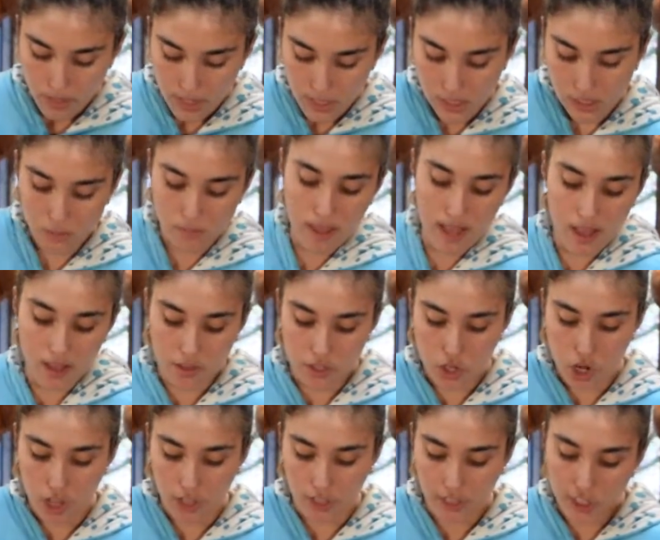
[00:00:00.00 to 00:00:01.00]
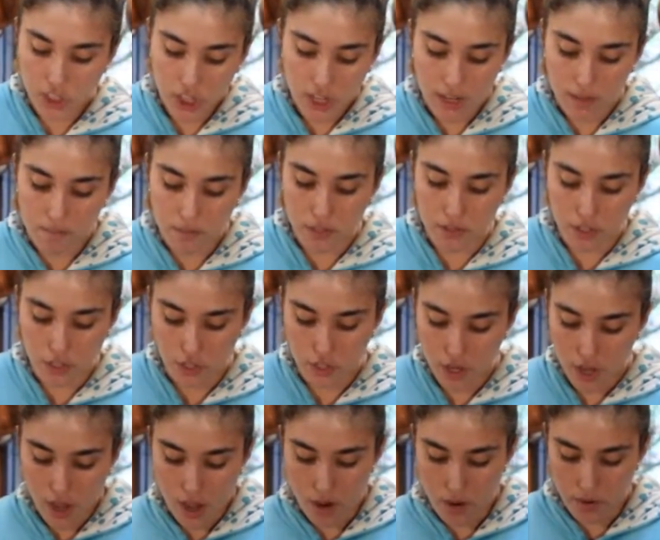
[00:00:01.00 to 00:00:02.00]
smell the chocolate chips and the
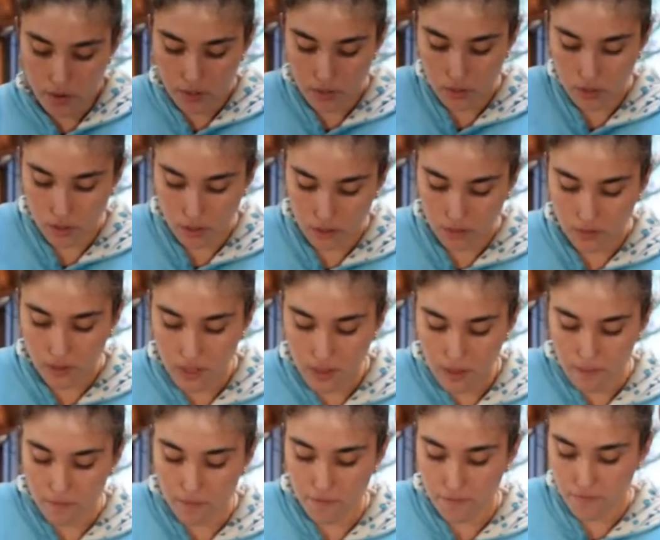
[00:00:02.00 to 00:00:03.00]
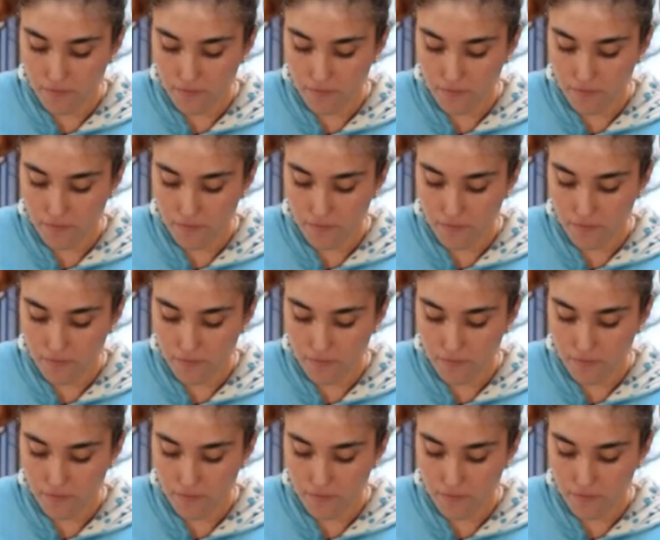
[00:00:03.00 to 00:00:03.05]
dough and sort of see them